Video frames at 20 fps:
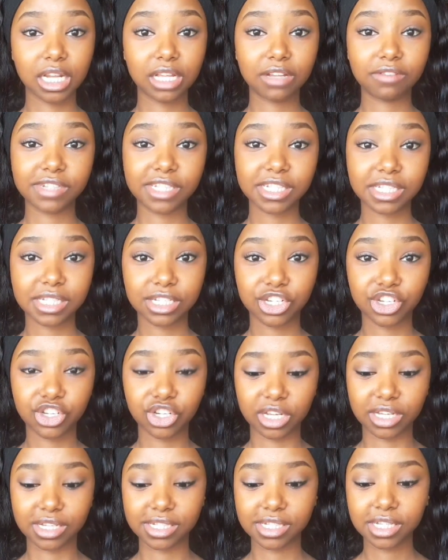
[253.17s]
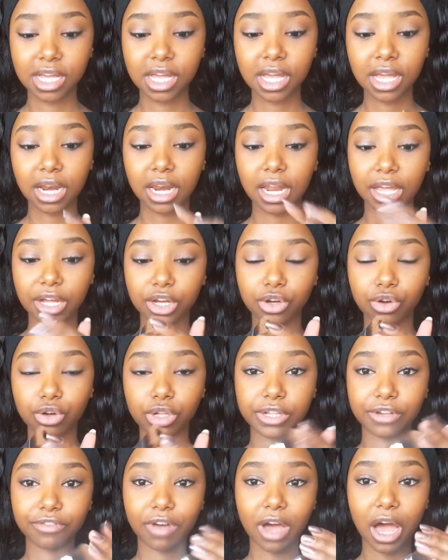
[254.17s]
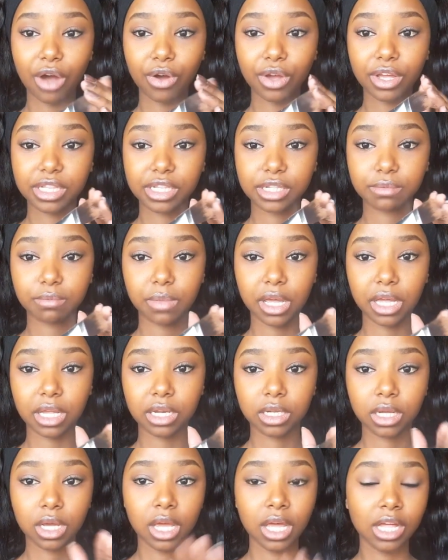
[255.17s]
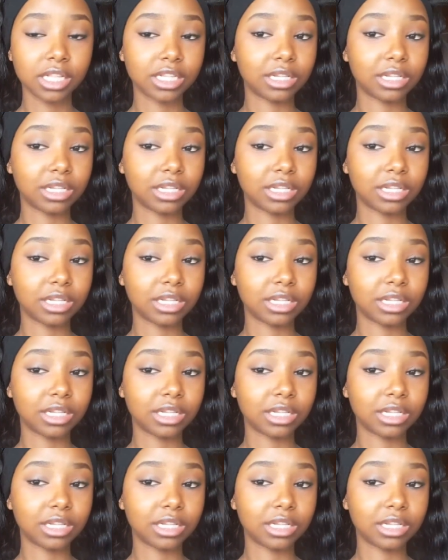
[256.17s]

leaves streaks, like because of how it's made,